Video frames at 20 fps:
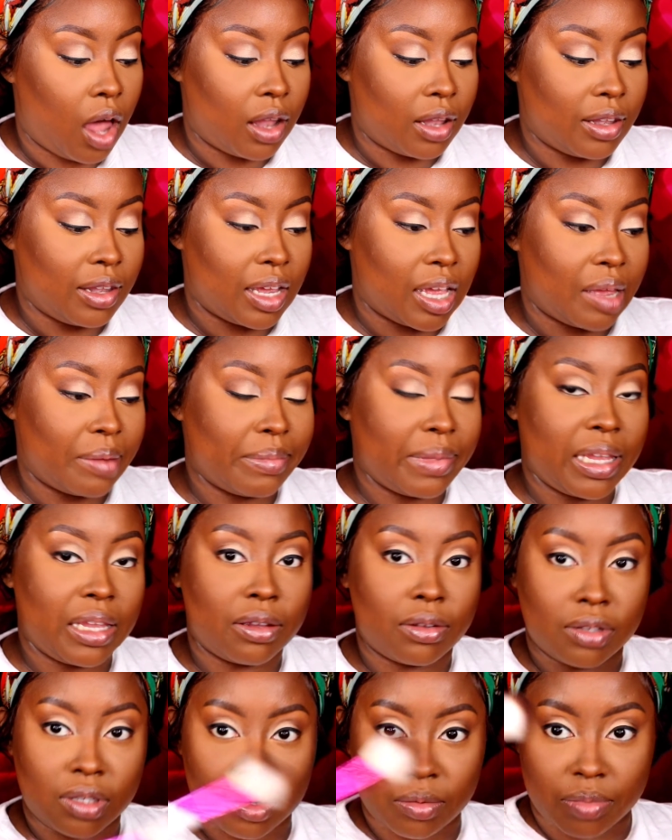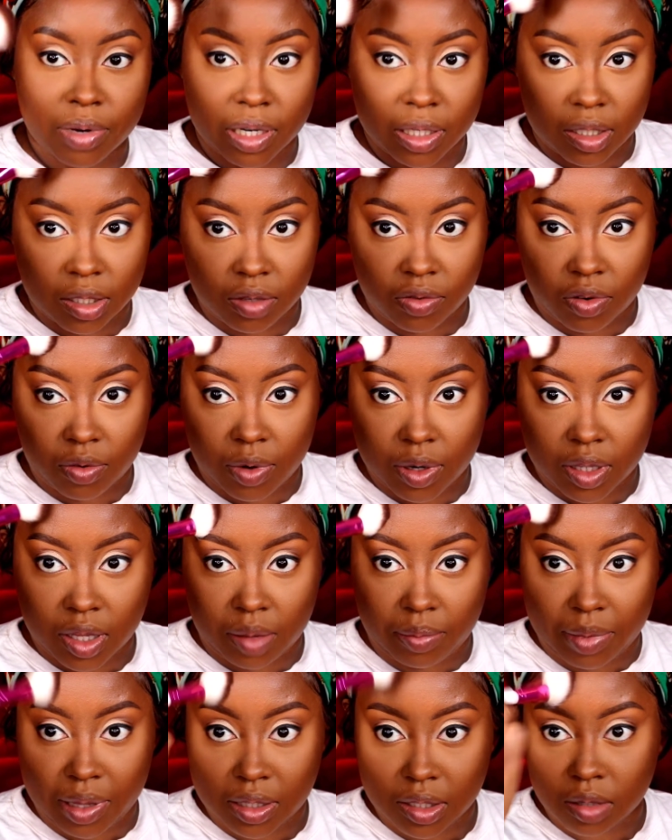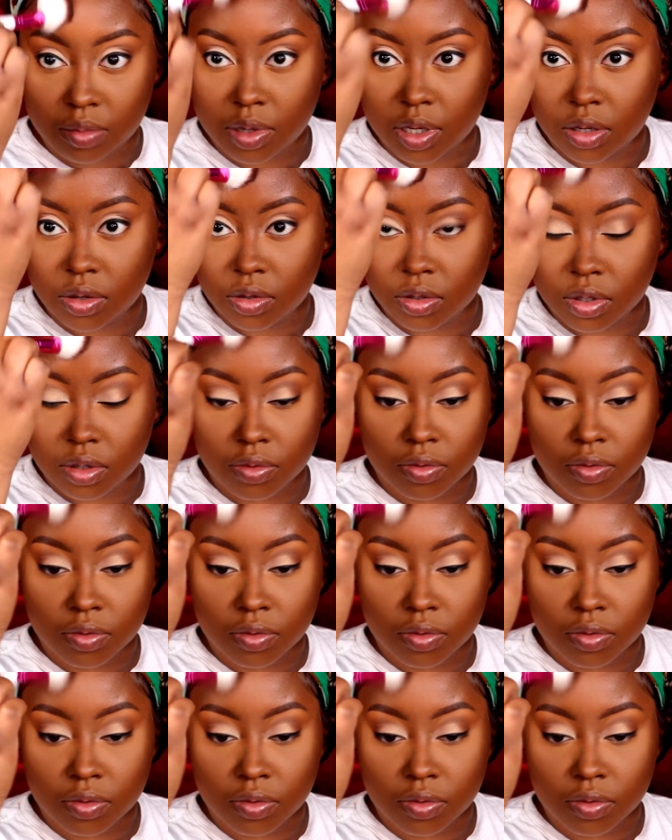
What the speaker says: Look at me using brushes for what they meant to be used